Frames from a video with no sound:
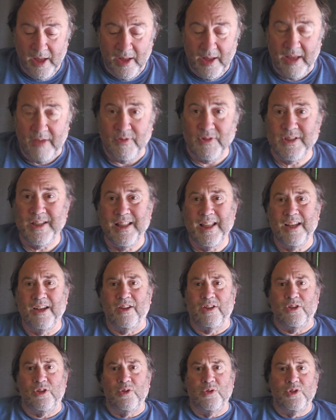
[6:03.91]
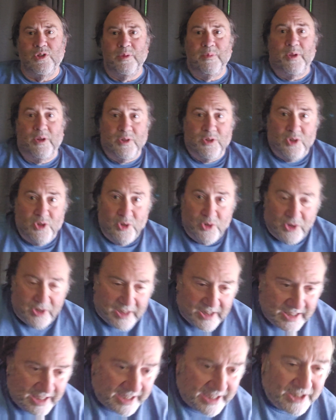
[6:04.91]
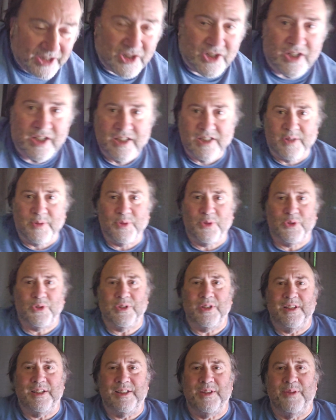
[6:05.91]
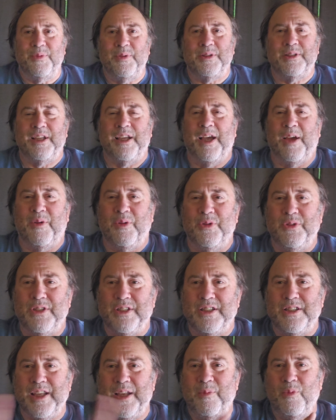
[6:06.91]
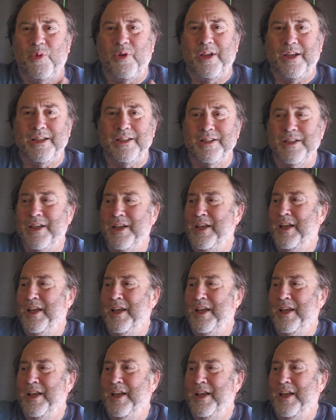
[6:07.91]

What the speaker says: If you see that on YouTube, those are usually staged. So sometimes the guy will use the same rings,